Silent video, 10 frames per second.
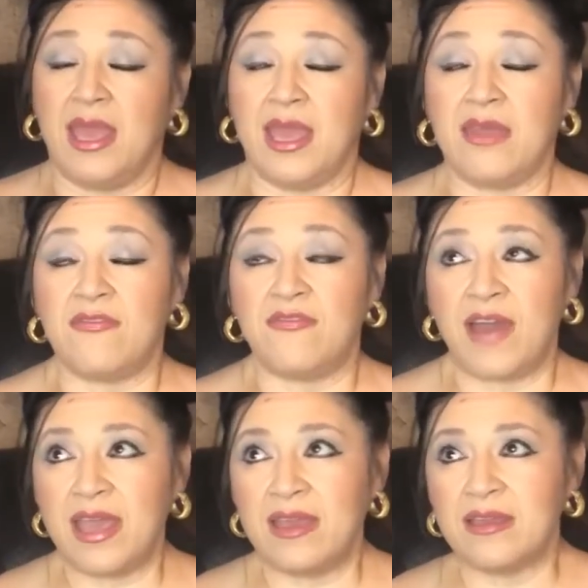If
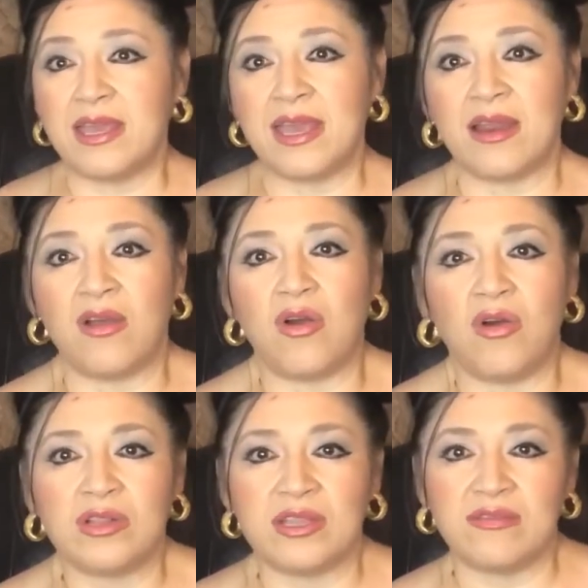I could get a
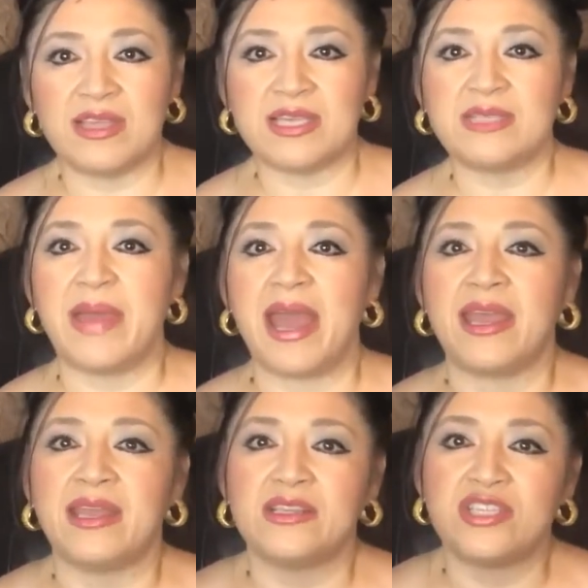hold of this bag
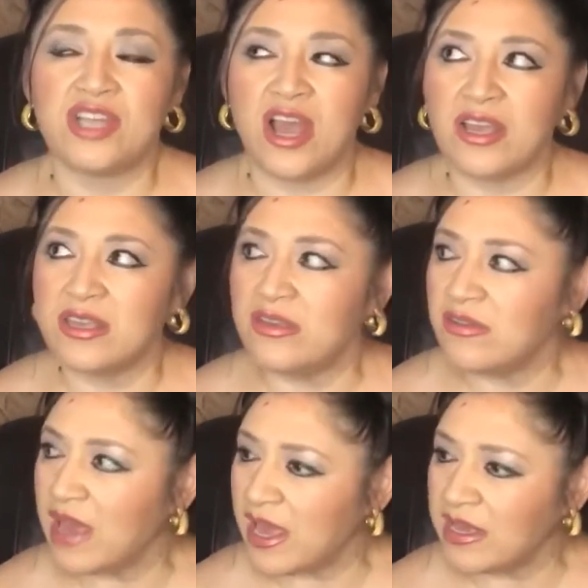in chalk, you
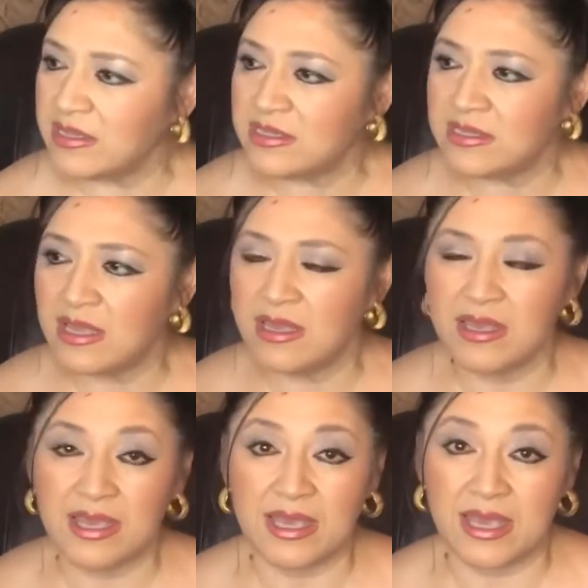guys,
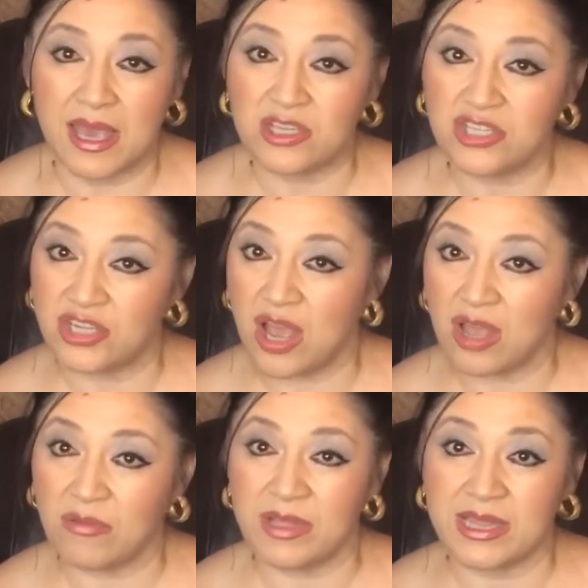
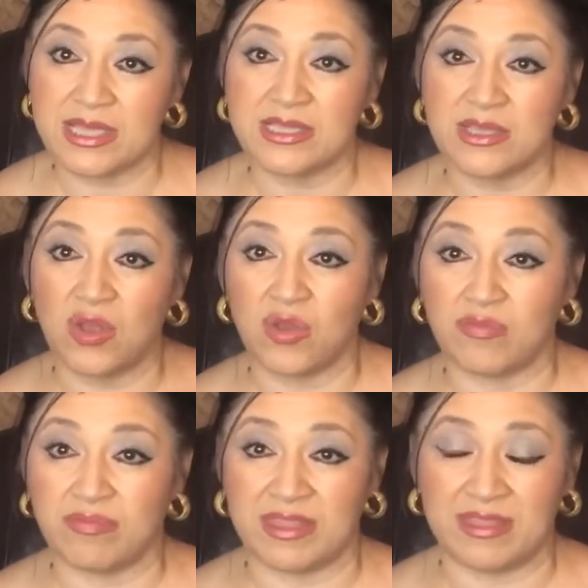chalk with this
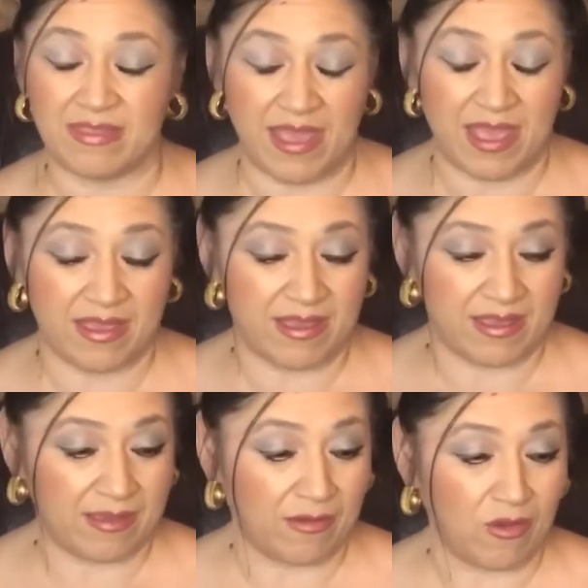
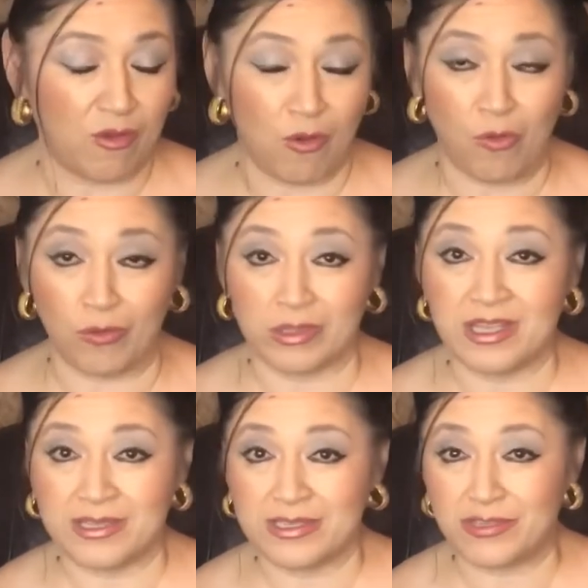thick gold
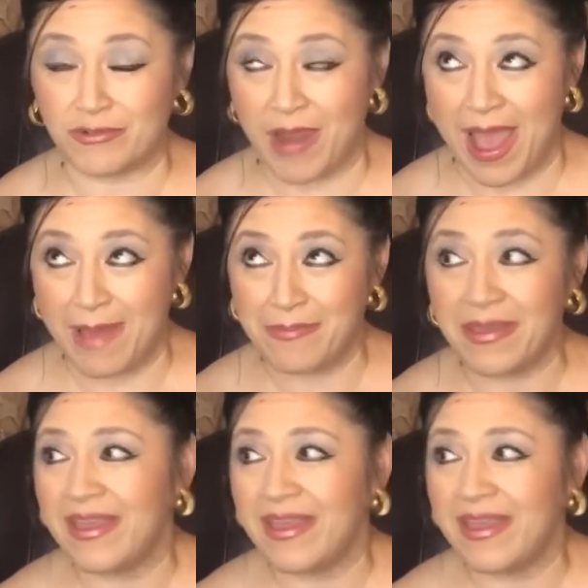strap,